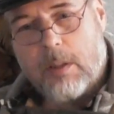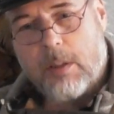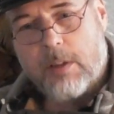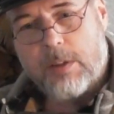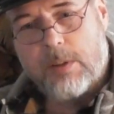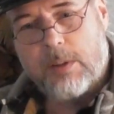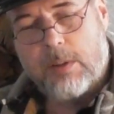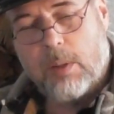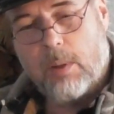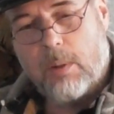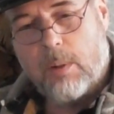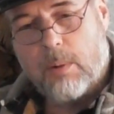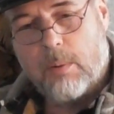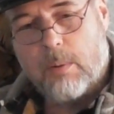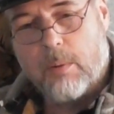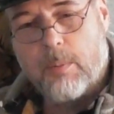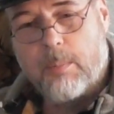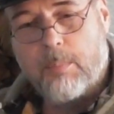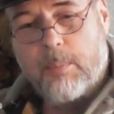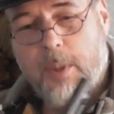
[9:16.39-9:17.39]

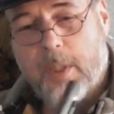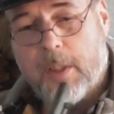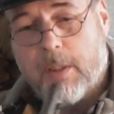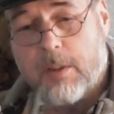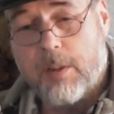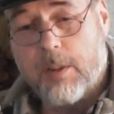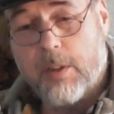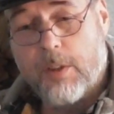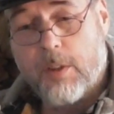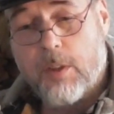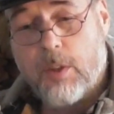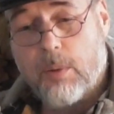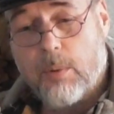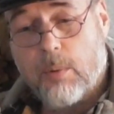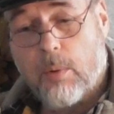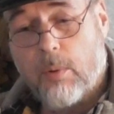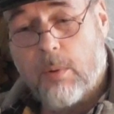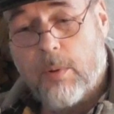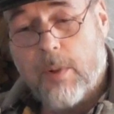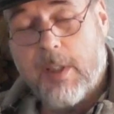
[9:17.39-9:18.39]
So, but you
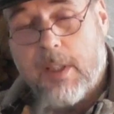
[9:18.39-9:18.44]
only